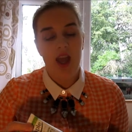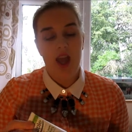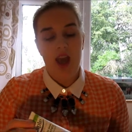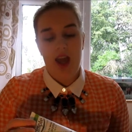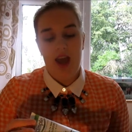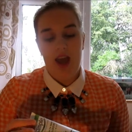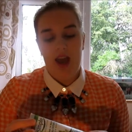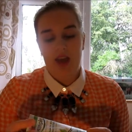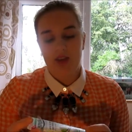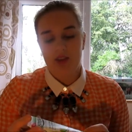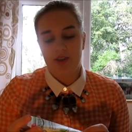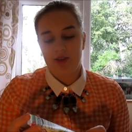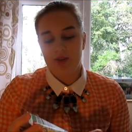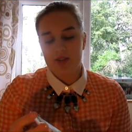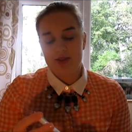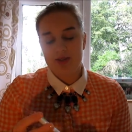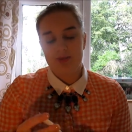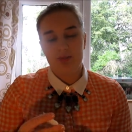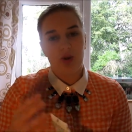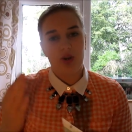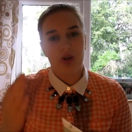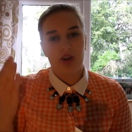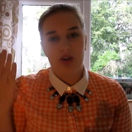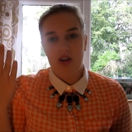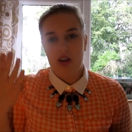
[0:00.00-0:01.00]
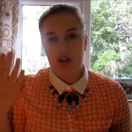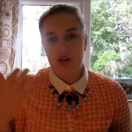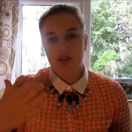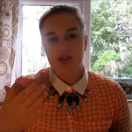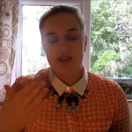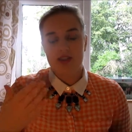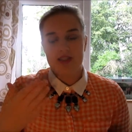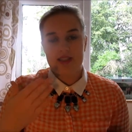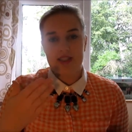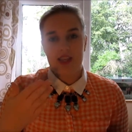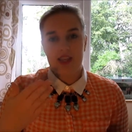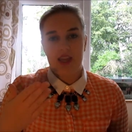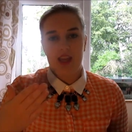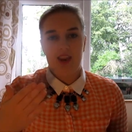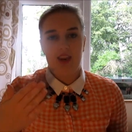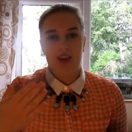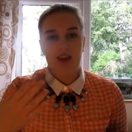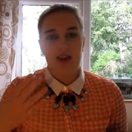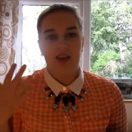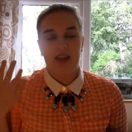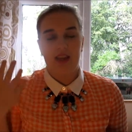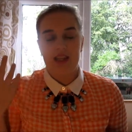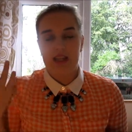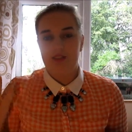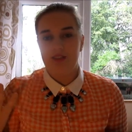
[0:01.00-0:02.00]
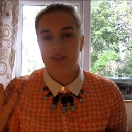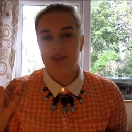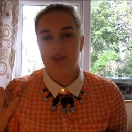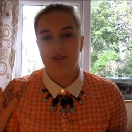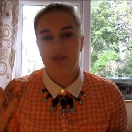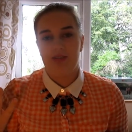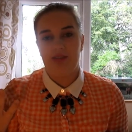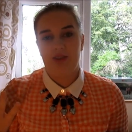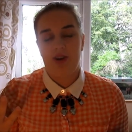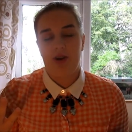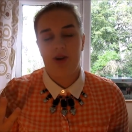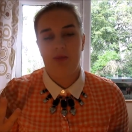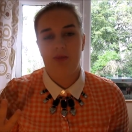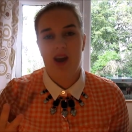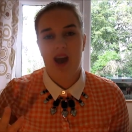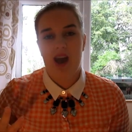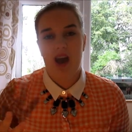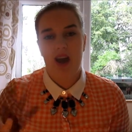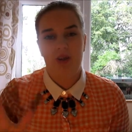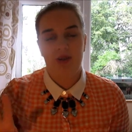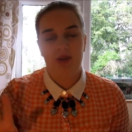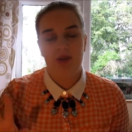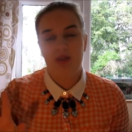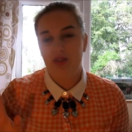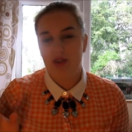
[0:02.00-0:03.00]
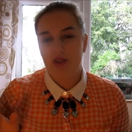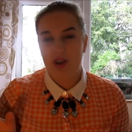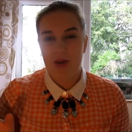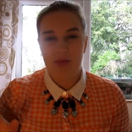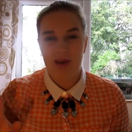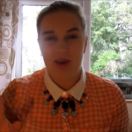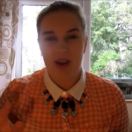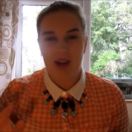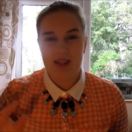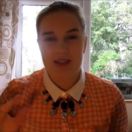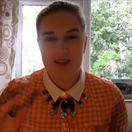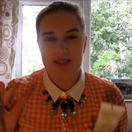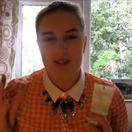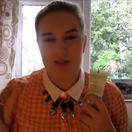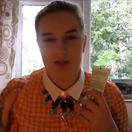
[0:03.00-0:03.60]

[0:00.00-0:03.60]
and you just put it on your skin, leave it for about 3 minutes,